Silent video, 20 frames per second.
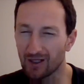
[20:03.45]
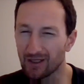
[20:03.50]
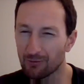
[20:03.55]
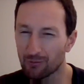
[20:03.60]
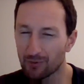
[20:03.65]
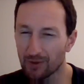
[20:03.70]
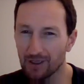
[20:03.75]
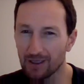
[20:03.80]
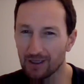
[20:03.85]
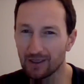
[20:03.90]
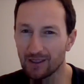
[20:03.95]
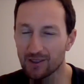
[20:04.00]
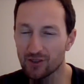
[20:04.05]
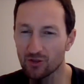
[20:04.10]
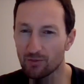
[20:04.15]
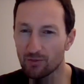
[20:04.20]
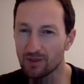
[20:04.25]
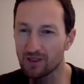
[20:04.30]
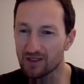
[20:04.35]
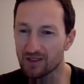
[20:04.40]
It really needs
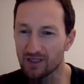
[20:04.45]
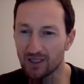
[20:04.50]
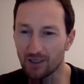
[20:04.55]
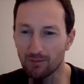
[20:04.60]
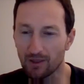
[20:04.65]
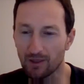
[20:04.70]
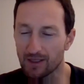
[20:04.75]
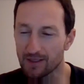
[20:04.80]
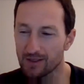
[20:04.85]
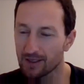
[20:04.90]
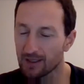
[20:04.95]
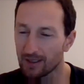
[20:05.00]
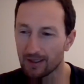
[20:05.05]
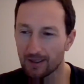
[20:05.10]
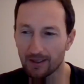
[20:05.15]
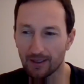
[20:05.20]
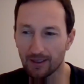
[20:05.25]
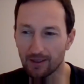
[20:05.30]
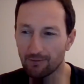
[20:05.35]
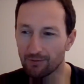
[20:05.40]
to be seamless
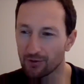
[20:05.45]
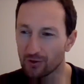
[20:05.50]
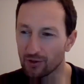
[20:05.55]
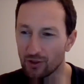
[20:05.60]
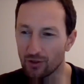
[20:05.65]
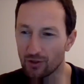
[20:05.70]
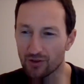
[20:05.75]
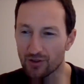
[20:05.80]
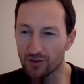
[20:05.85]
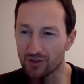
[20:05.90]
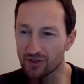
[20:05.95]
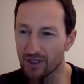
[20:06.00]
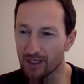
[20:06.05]
for the users.